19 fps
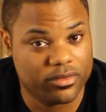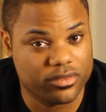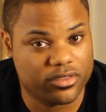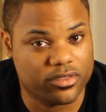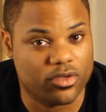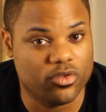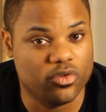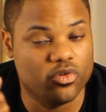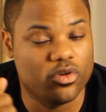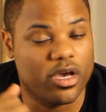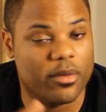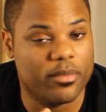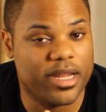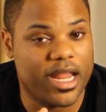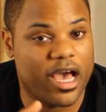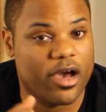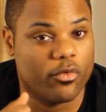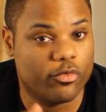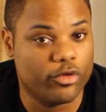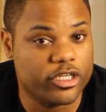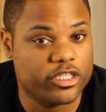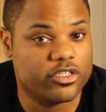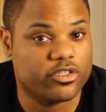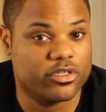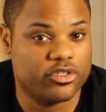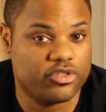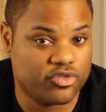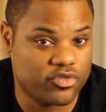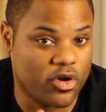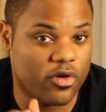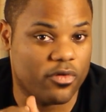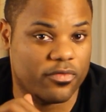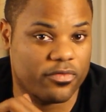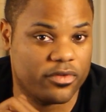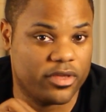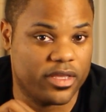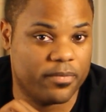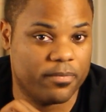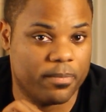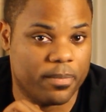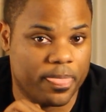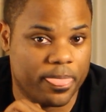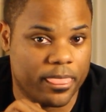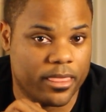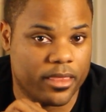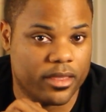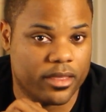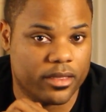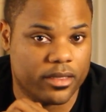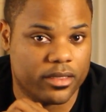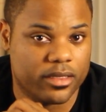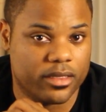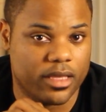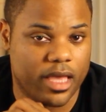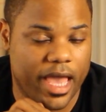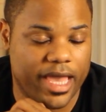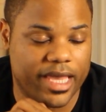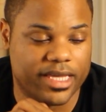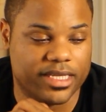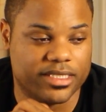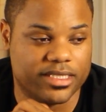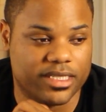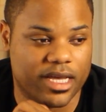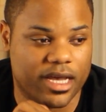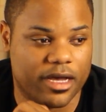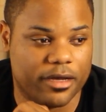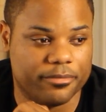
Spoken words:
So you coming out with your trophy, and